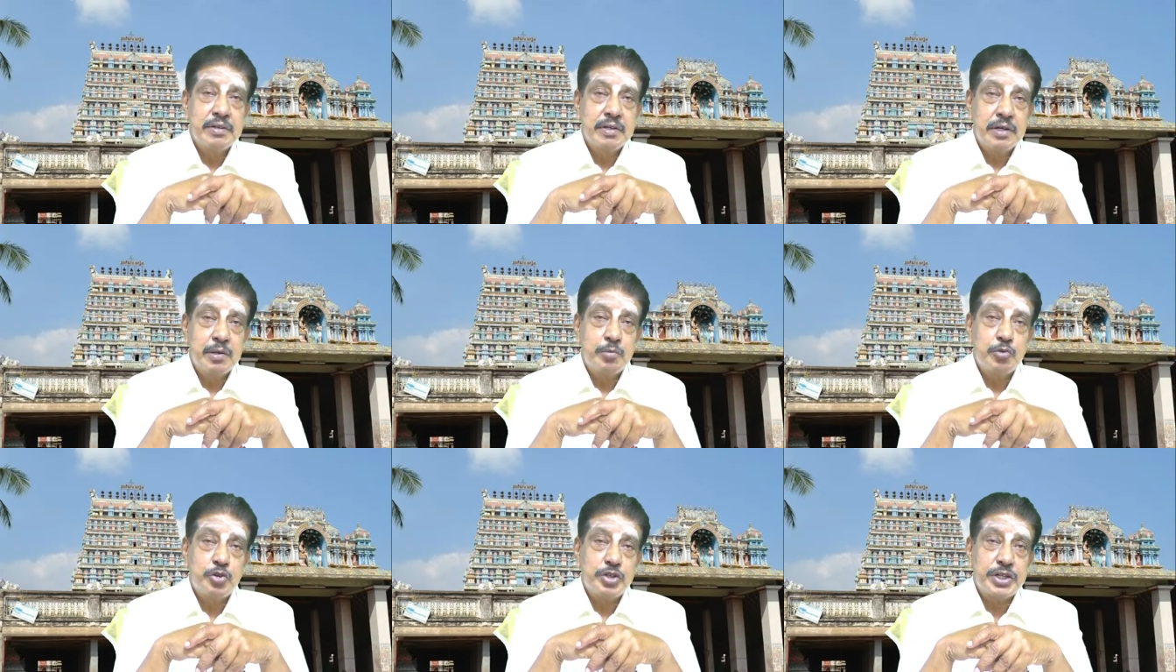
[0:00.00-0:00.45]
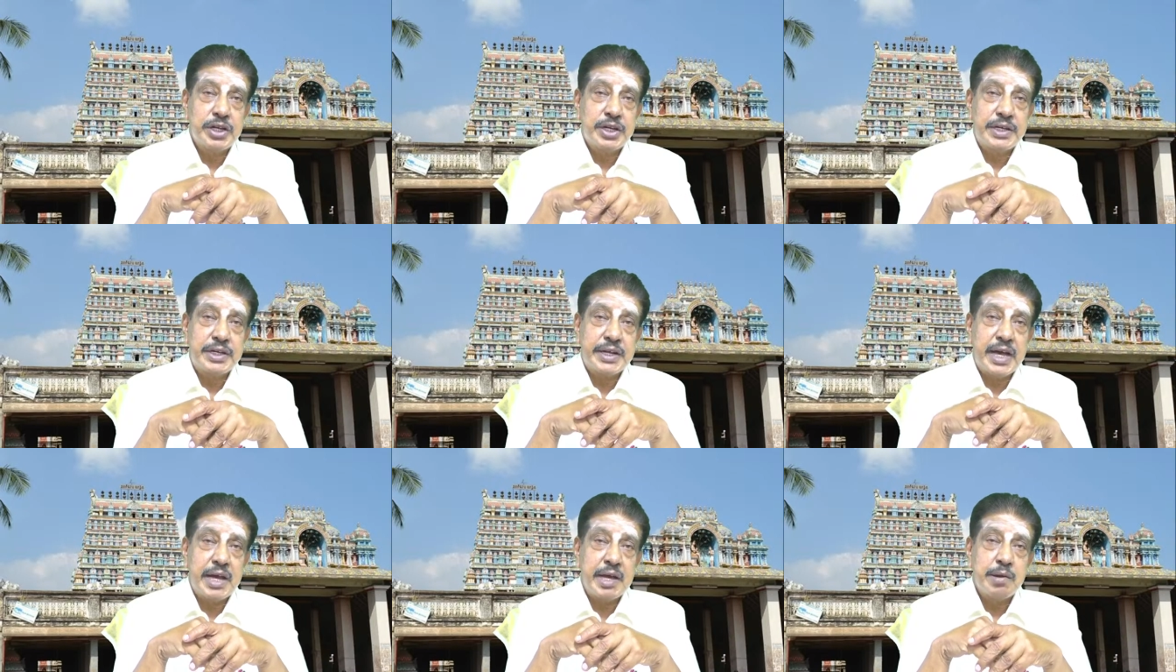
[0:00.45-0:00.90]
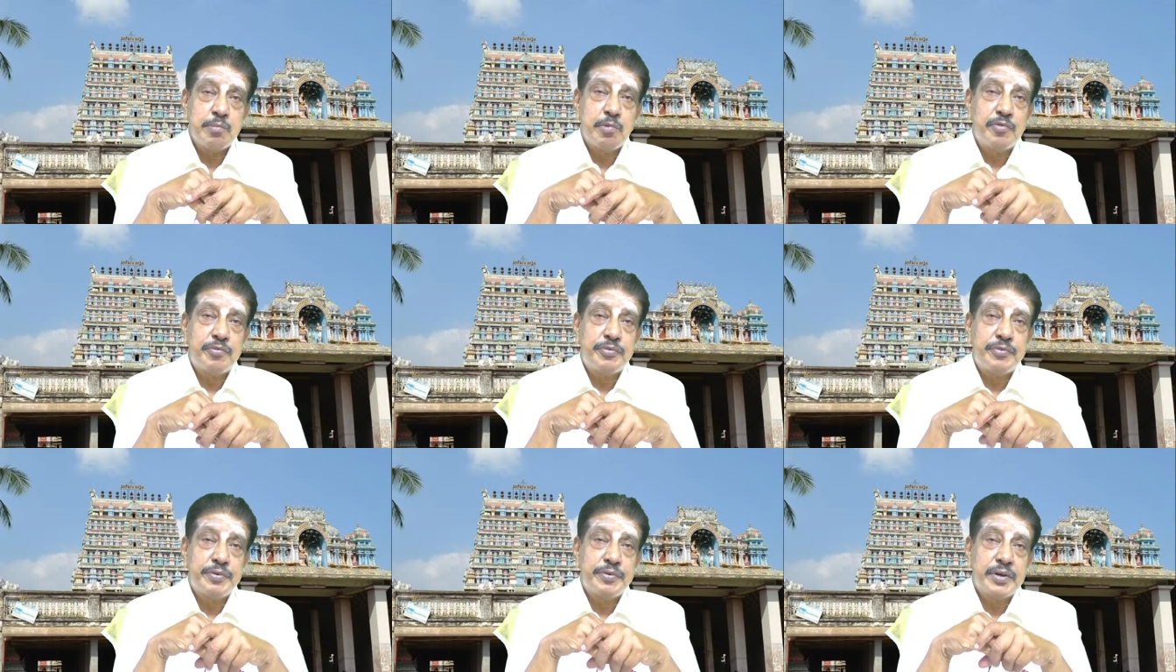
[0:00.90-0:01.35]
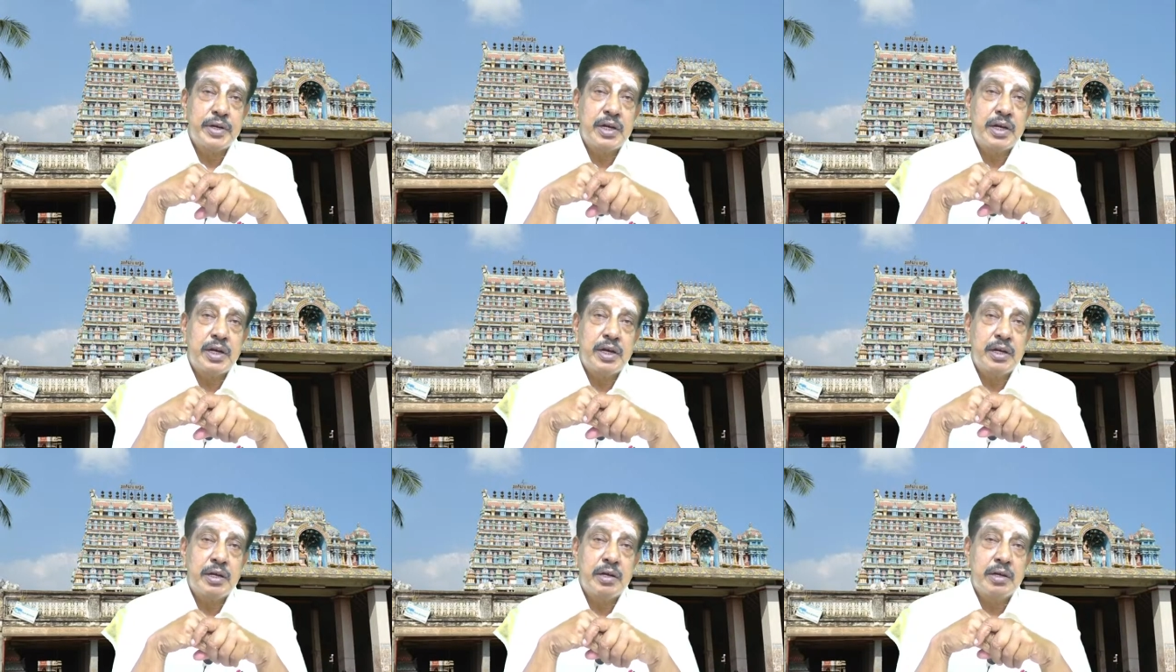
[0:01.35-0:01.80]
about the time of
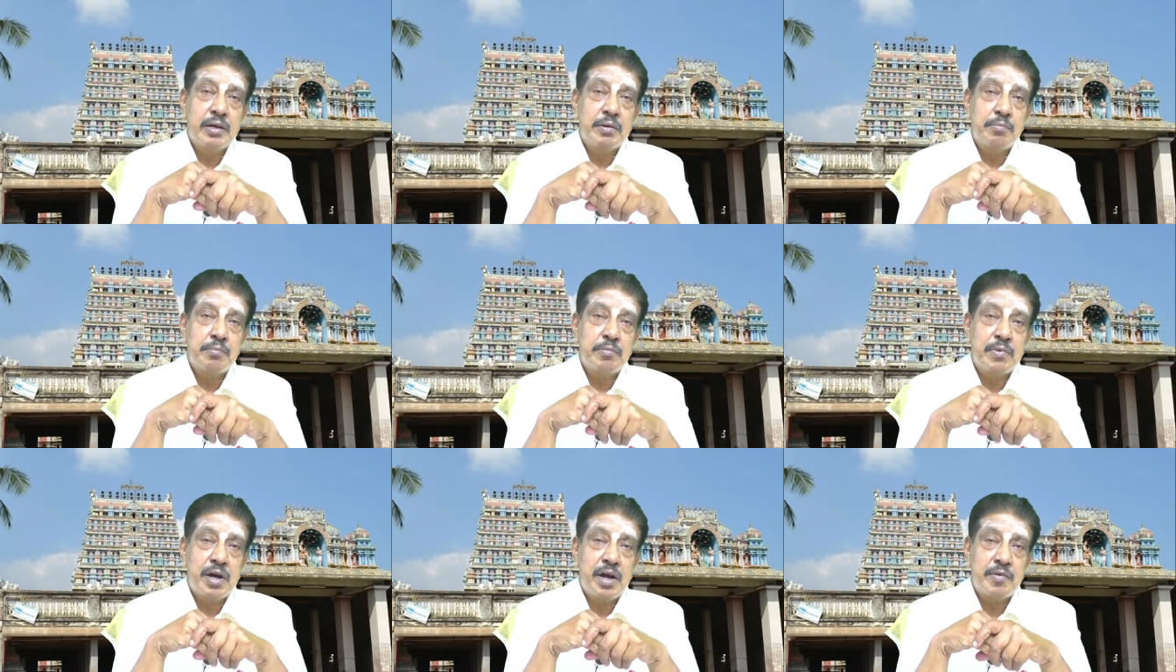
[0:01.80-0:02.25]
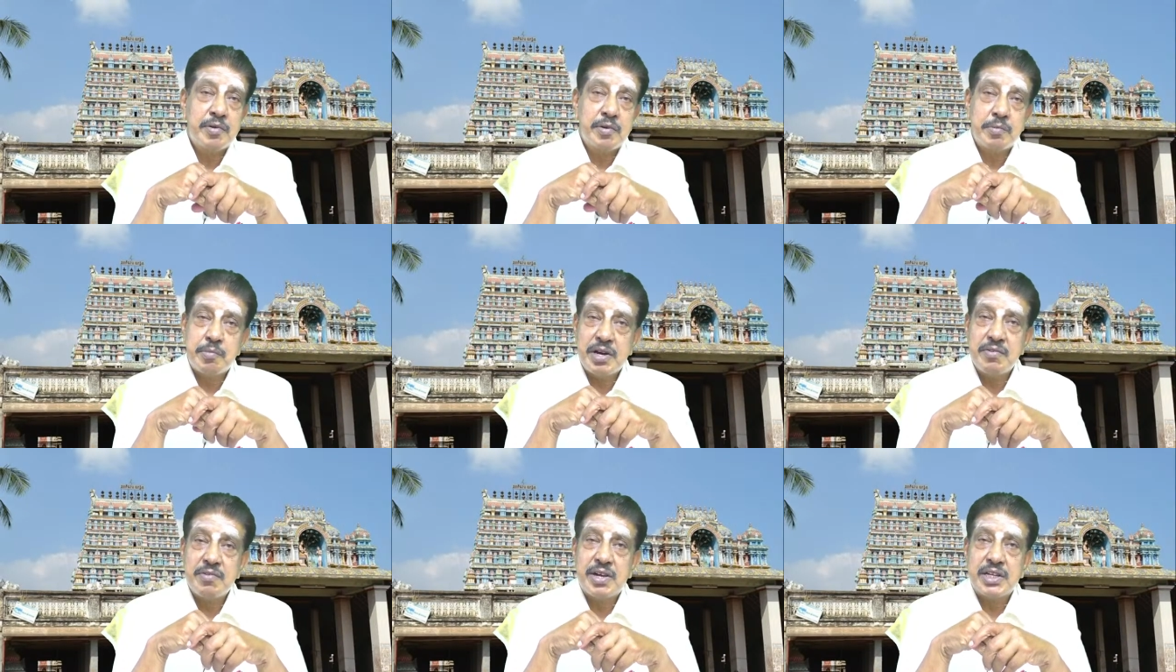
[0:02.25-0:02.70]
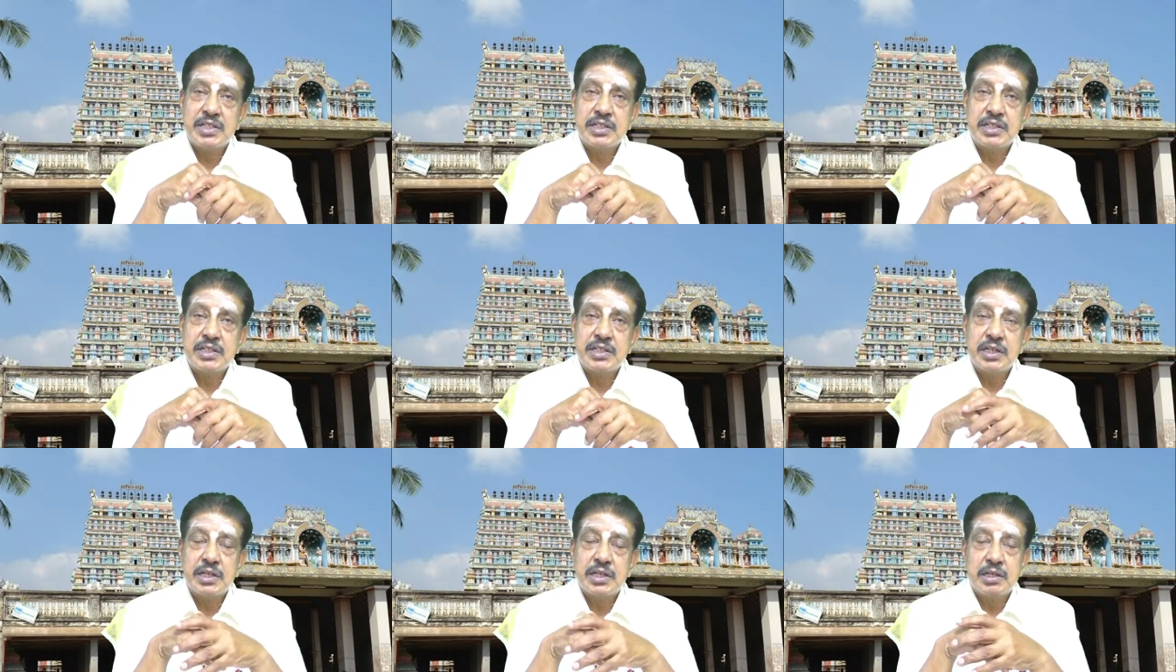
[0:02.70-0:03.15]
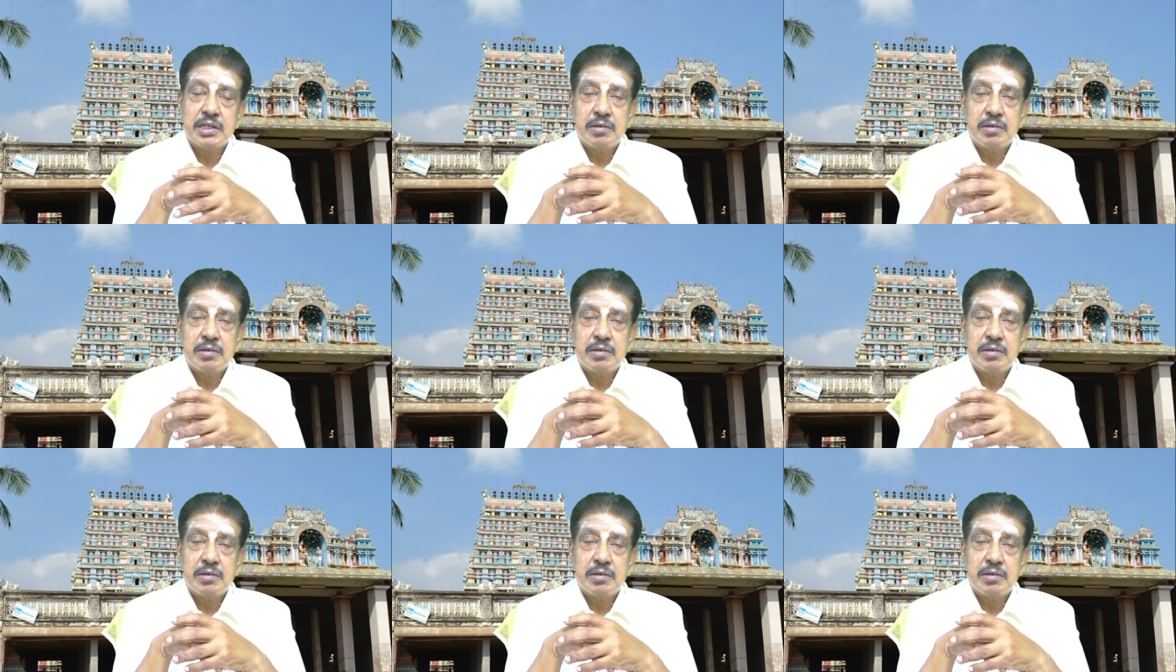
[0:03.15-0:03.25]
our Manivasagar.